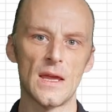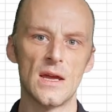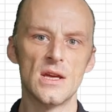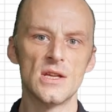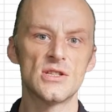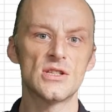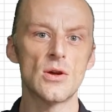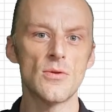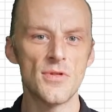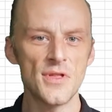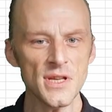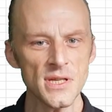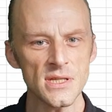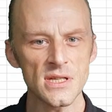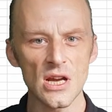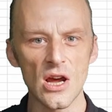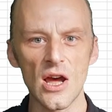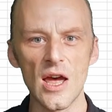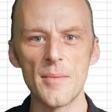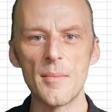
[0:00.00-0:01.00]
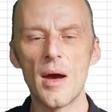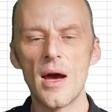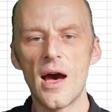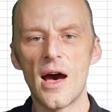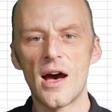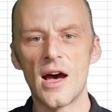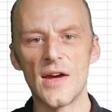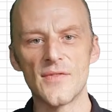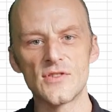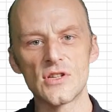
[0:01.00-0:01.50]
So this time,
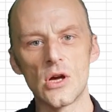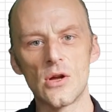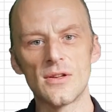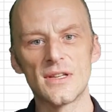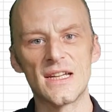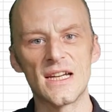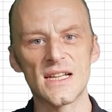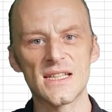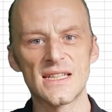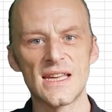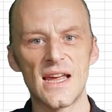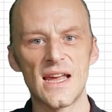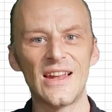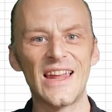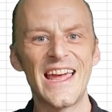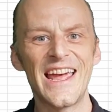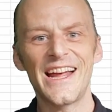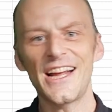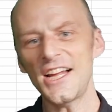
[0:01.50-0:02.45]
I've told Excel,